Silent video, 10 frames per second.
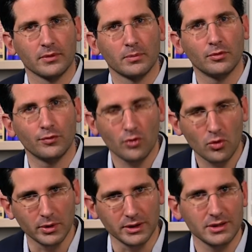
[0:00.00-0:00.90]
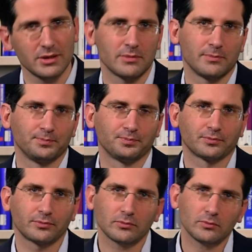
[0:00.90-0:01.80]
performance,
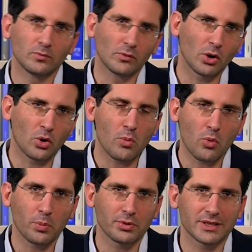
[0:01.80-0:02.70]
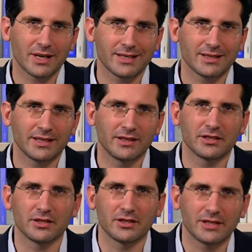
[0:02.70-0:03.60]
or more precisely the
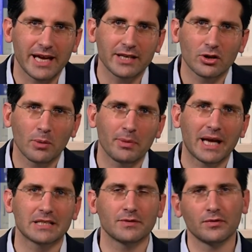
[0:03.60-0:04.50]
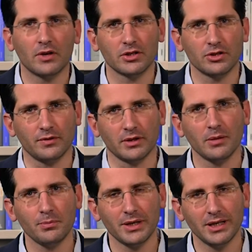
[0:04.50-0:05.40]
sustained competitive advantage of a
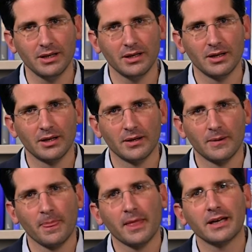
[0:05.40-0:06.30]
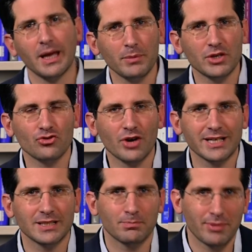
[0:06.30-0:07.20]
company, can be
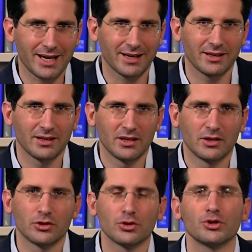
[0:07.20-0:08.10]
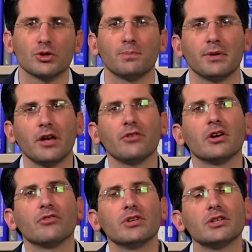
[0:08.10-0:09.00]
traced back to
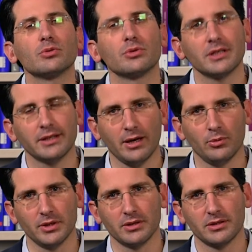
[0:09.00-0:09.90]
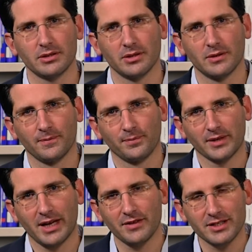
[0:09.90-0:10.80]
superior resource endowments.
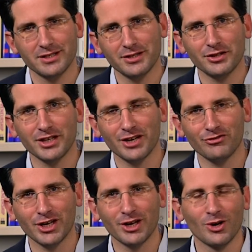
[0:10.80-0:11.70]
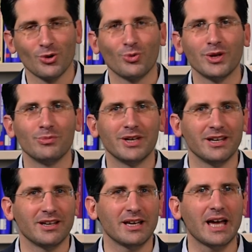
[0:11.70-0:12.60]
And this is the theory we'll be
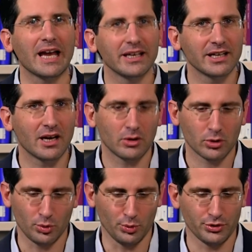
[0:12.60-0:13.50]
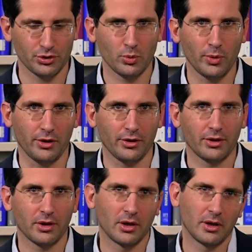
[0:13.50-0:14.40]
ending our course with.
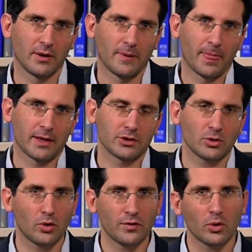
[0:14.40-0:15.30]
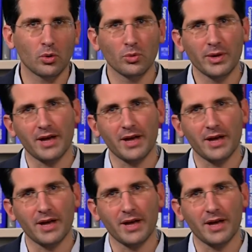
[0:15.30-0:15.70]
So overall, we